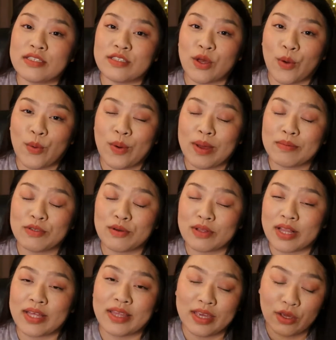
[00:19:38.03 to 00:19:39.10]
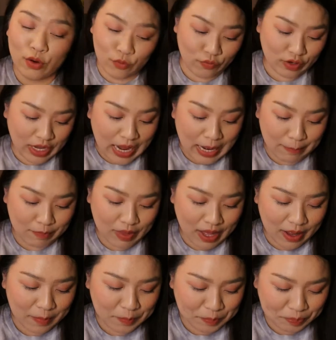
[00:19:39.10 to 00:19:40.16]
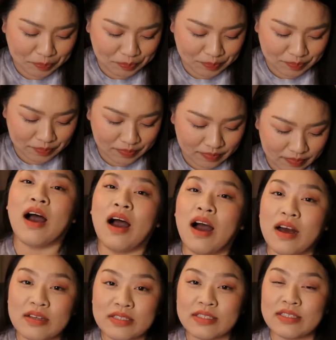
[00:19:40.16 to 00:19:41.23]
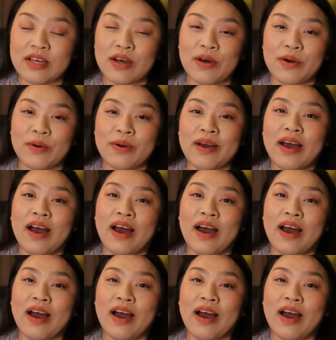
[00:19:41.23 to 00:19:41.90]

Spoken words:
So I'm so glad that he overcame that. Also,